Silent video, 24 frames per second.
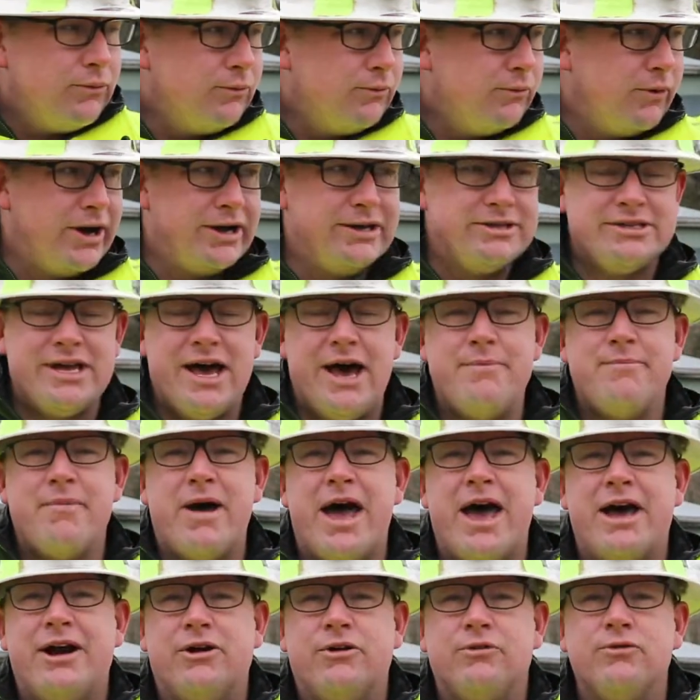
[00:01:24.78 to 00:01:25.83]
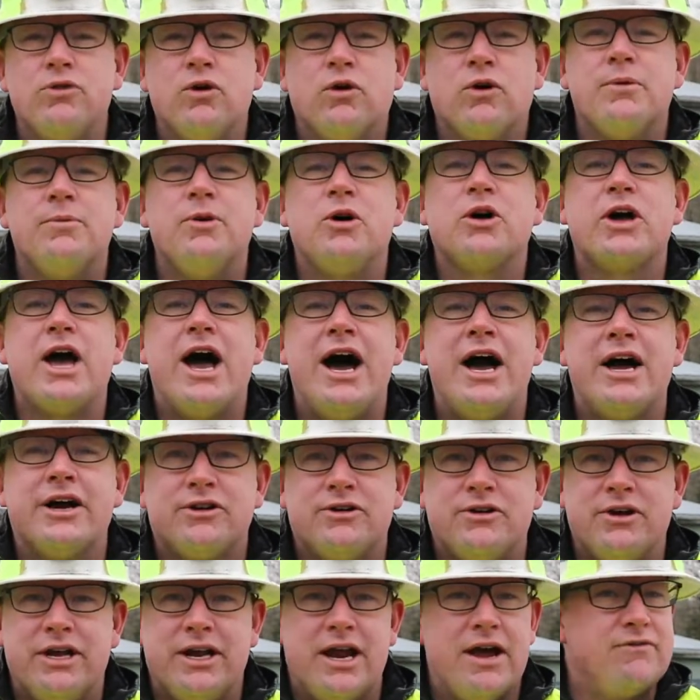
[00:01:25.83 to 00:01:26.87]
Why does that matter? Normal
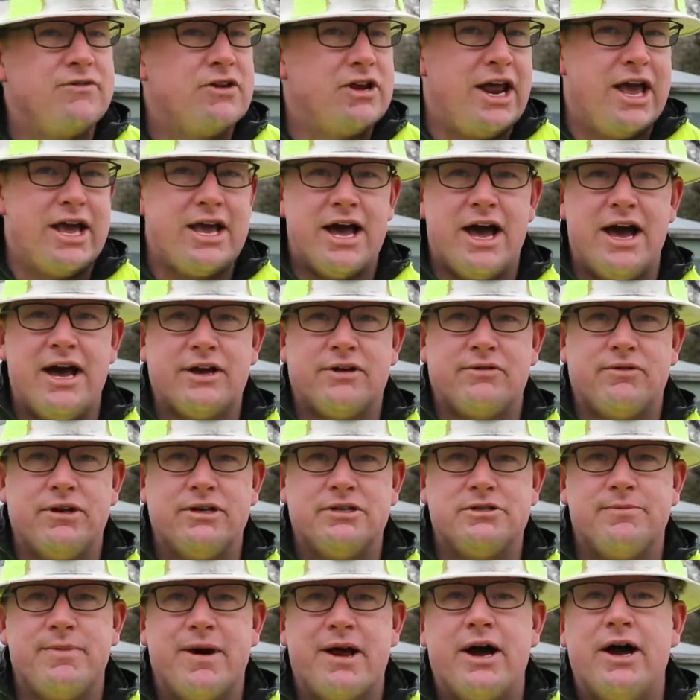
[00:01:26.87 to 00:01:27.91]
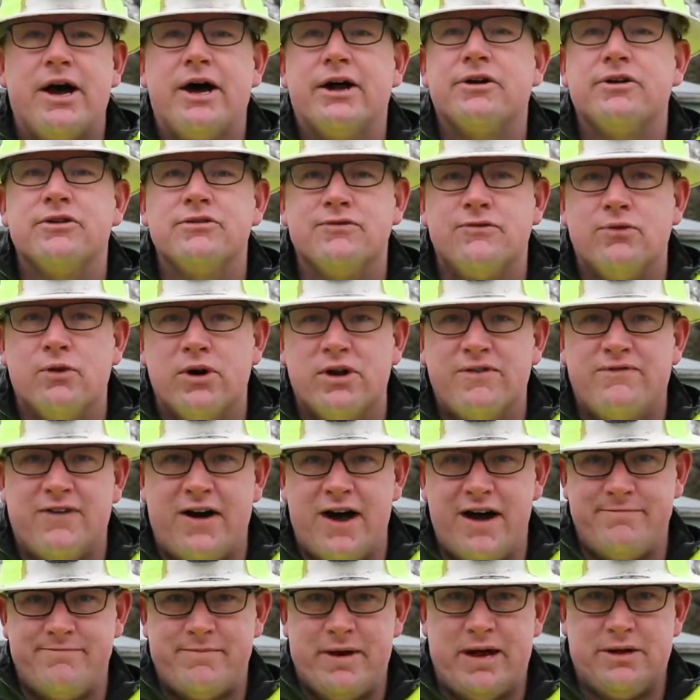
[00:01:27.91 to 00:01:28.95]
concrete, everyday concrete, is about 145
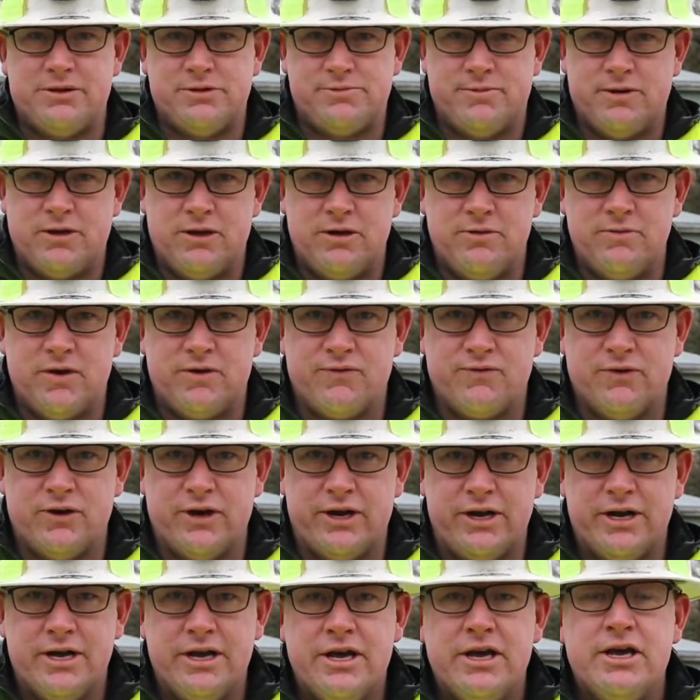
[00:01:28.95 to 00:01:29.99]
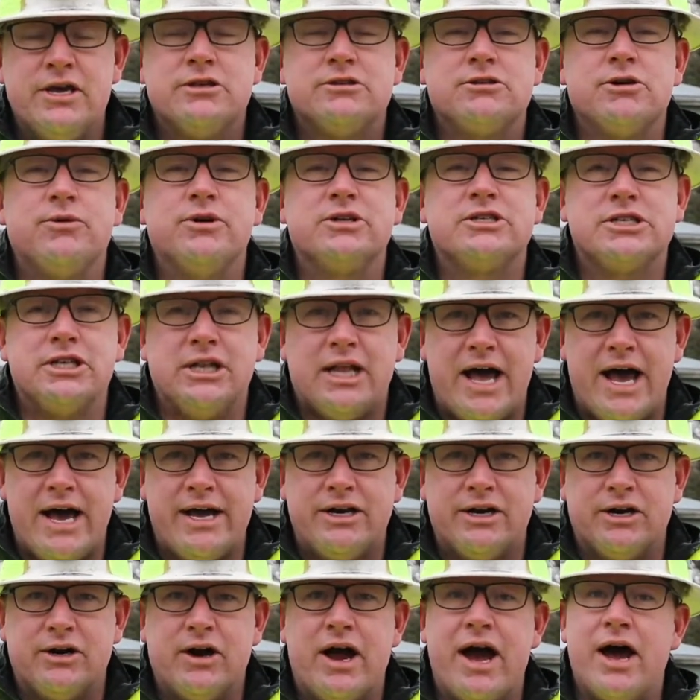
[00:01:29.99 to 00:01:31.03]
pounds per cubic foot. So it's
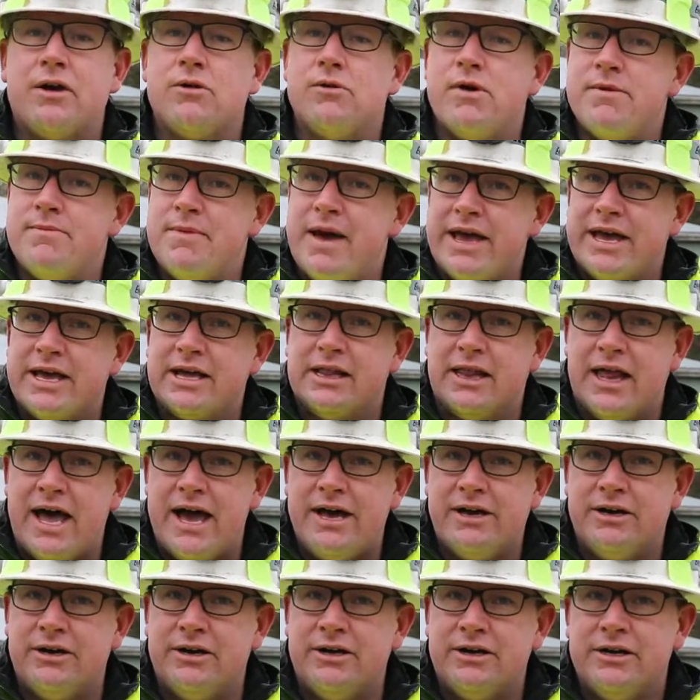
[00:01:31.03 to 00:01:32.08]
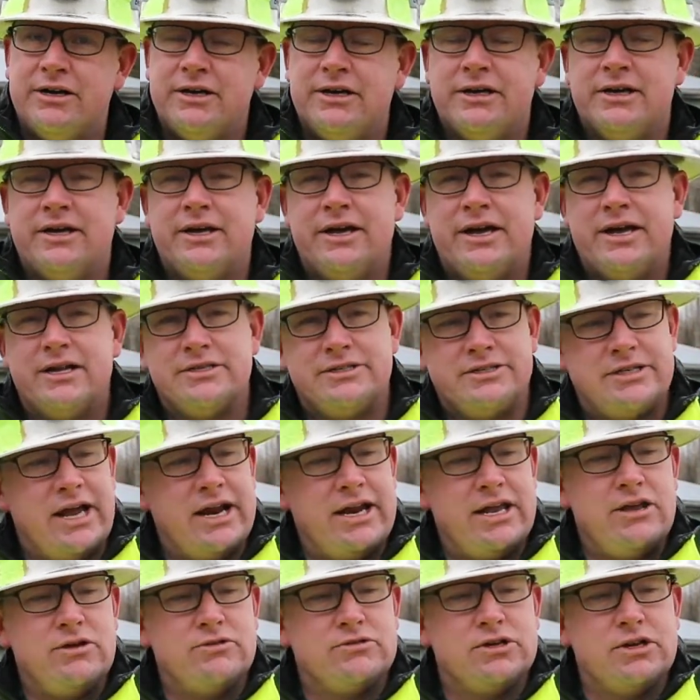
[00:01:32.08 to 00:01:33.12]
lighter. How do we make it lighter? Instead
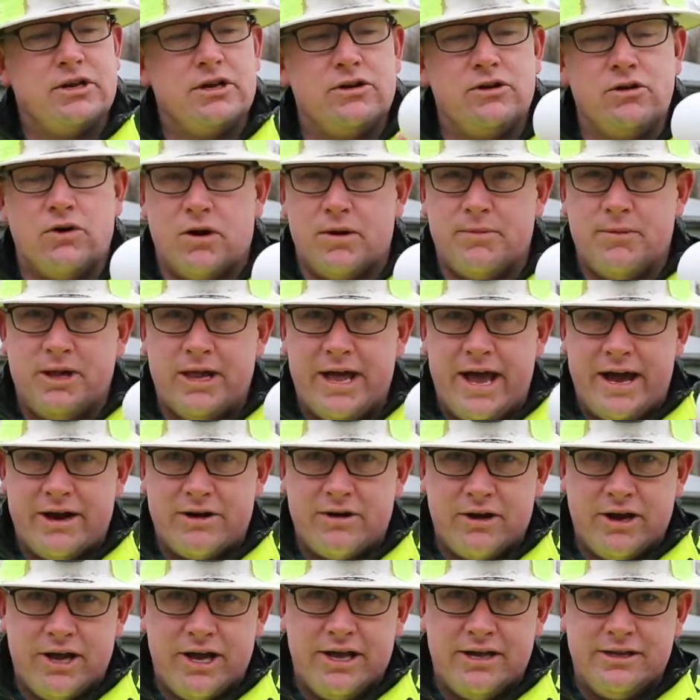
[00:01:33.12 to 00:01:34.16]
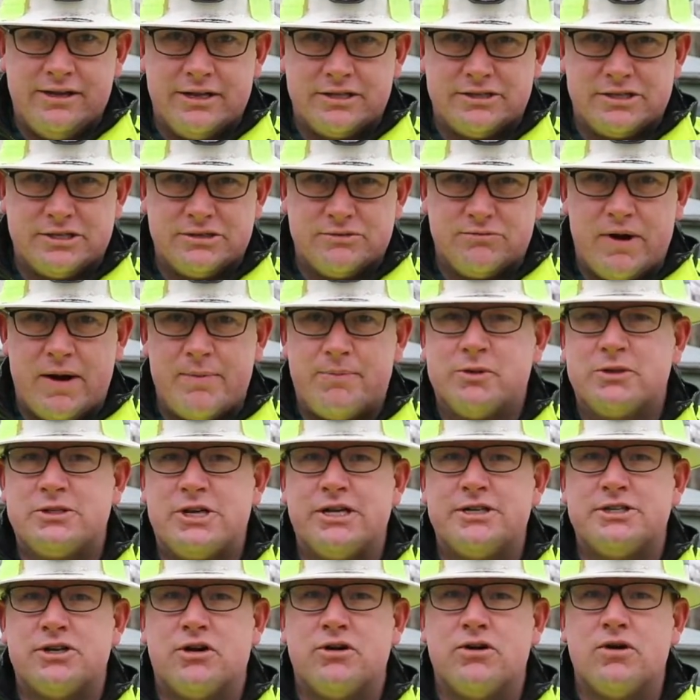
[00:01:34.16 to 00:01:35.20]
of using a normal aggregate, this
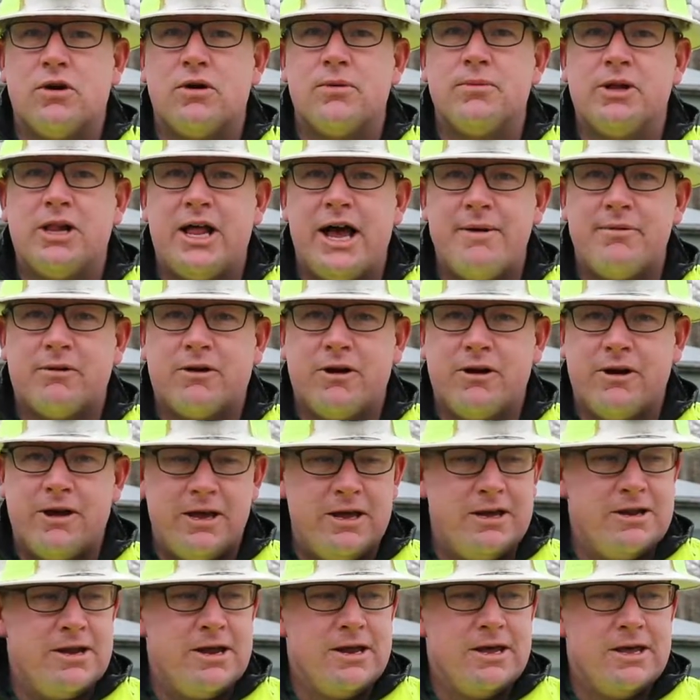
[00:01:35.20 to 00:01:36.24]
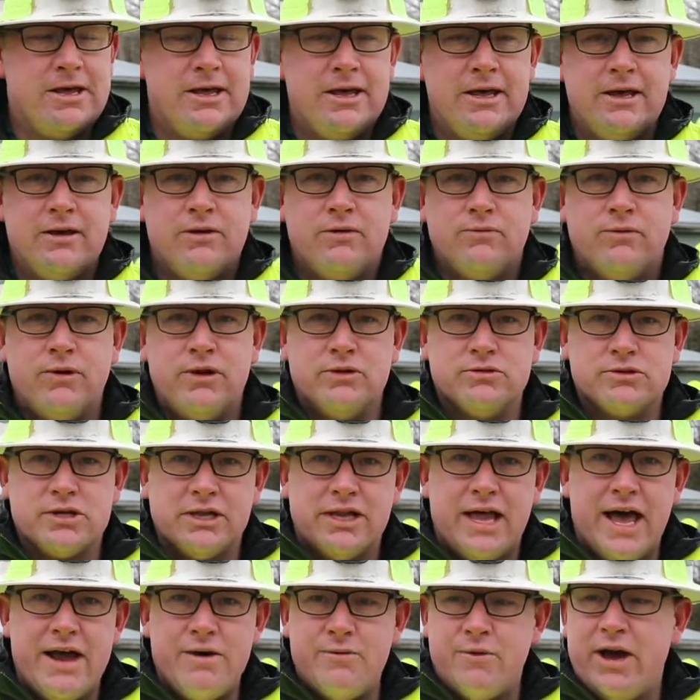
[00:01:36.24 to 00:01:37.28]
represents our normal aggregate, we use a
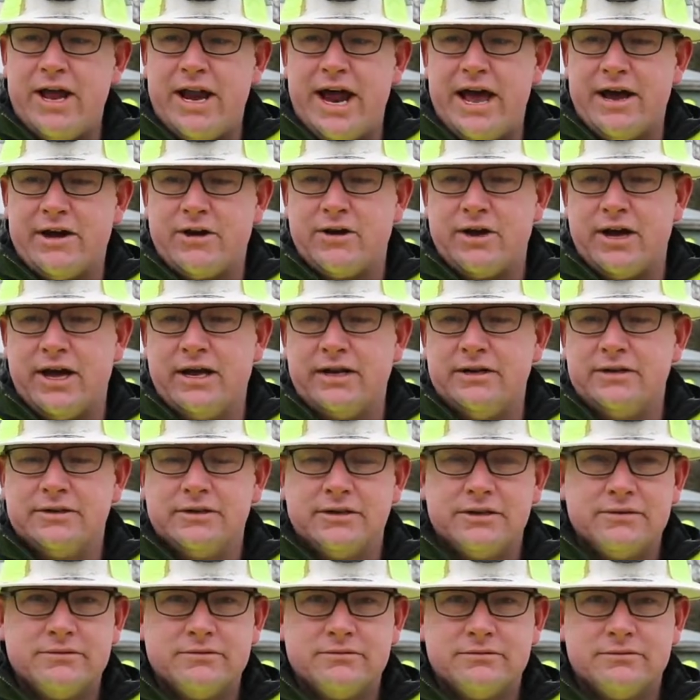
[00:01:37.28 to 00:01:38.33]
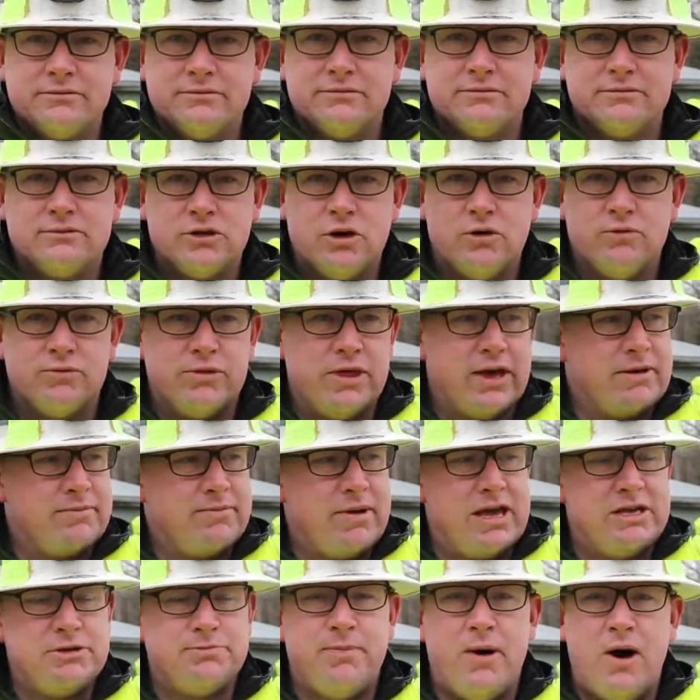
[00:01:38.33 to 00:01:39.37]
lightweight aggregate. So think
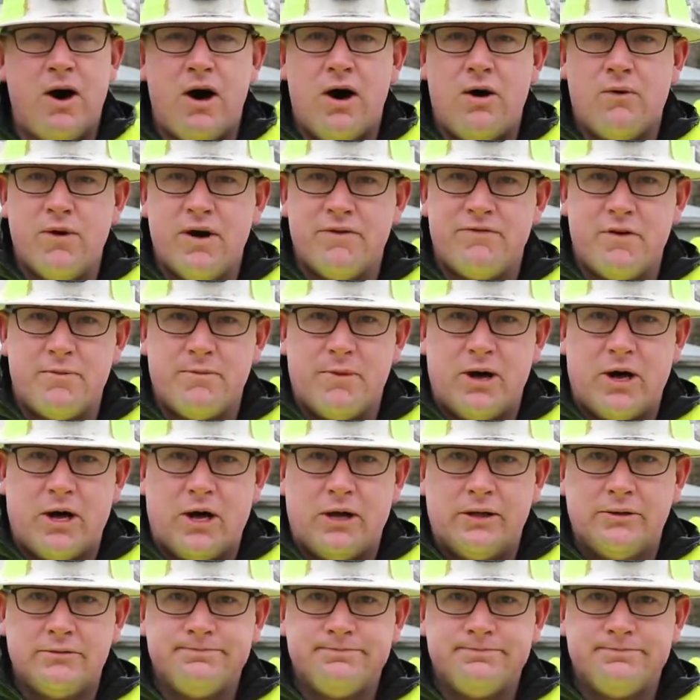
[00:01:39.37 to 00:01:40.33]
baseball, wiffle ball.